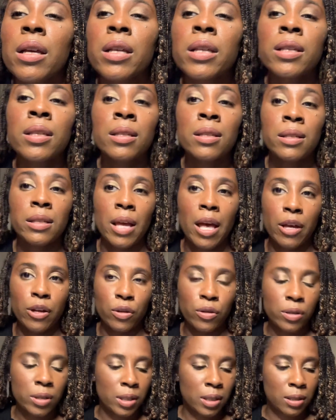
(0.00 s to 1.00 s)

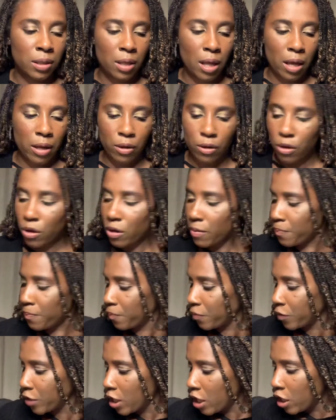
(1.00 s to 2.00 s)
Subtle, subtle.
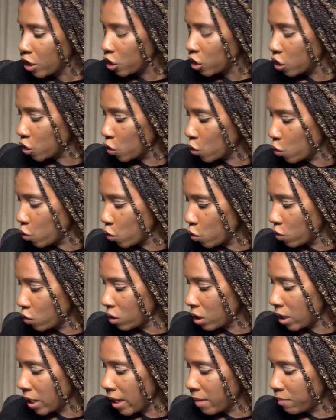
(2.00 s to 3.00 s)
So
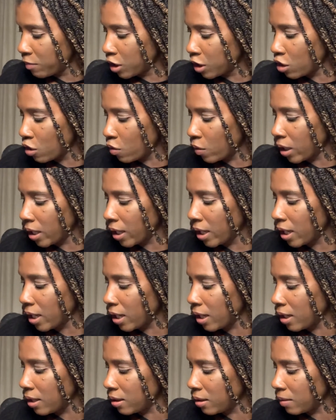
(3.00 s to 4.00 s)
let me go
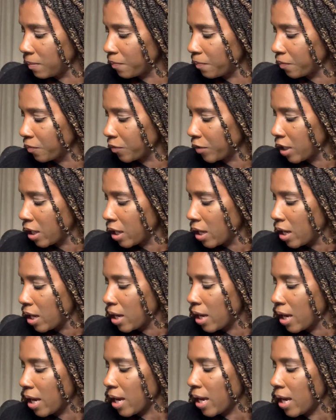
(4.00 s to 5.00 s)
ahead
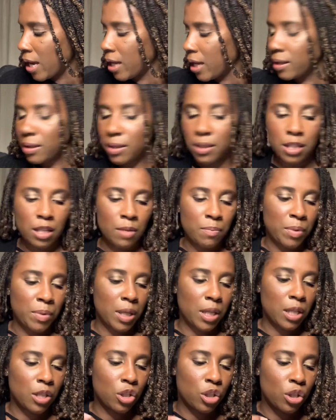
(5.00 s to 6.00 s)
and dip
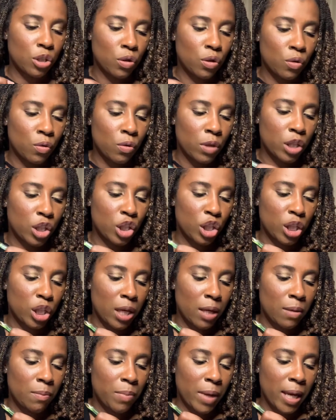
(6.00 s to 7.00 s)
into the
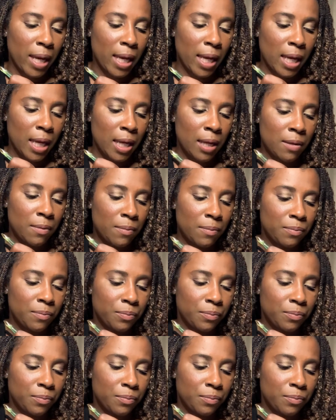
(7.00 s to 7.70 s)
champagne.